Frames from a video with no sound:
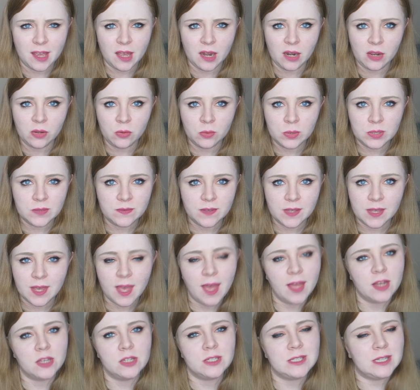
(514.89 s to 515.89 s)
and I always
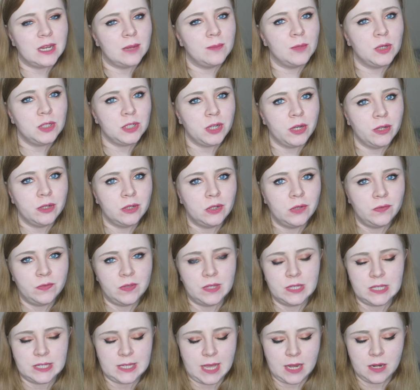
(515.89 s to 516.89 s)
forget just how much I
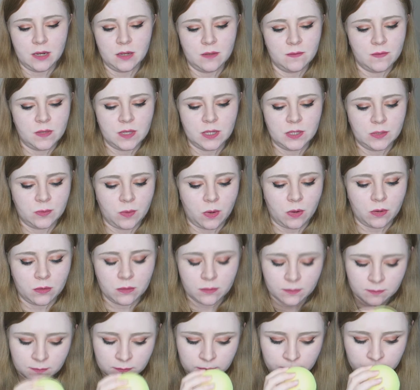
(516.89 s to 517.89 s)
love the scent of this
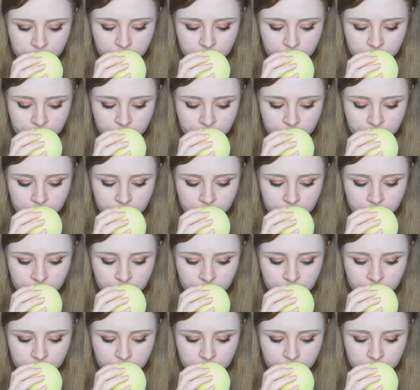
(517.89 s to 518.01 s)
one.